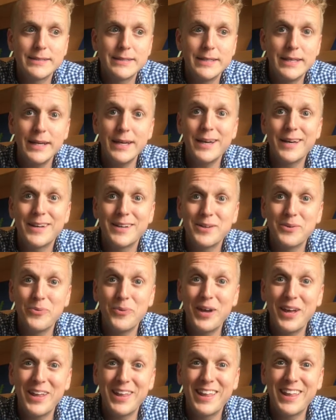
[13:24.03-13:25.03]
Yeah,
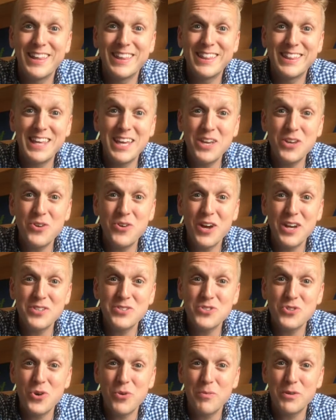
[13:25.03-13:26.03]
well, thank you guys
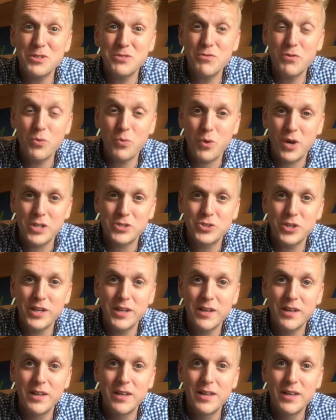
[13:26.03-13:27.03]
so much for
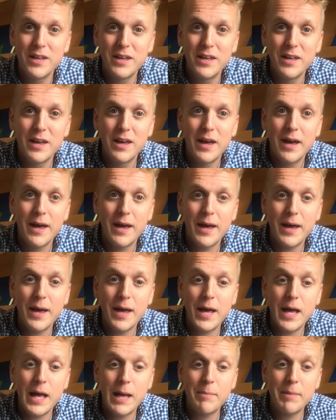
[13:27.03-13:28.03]
watching.
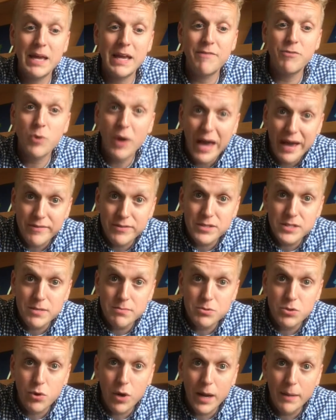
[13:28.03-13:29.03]
If you haven't
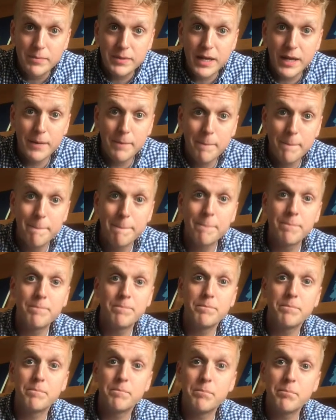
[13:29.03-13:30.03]
subscribed yet,
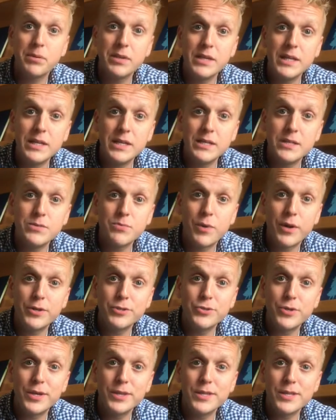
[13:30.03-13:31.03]
please, why
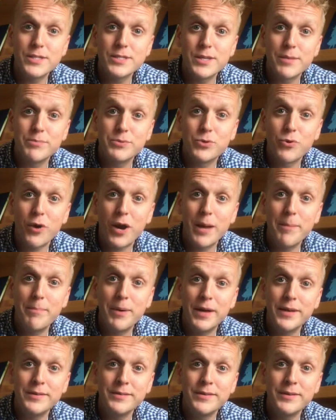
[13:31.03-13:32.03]
don't you hit this subscribe
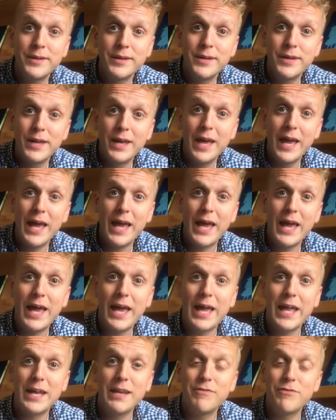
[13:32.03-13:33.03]
button?
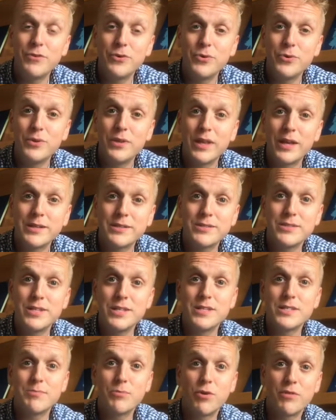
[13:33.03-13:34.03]
And if you'd like to
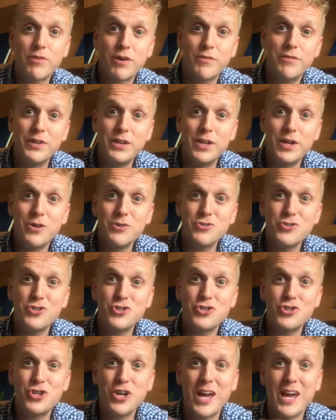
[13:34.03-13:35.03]
see some more of our videos,
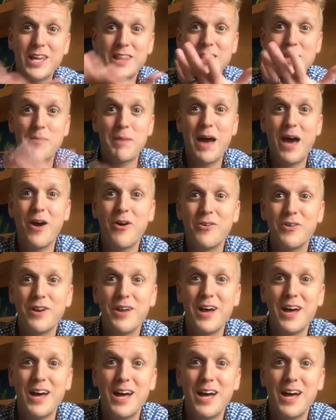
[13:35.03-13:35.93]
check them out.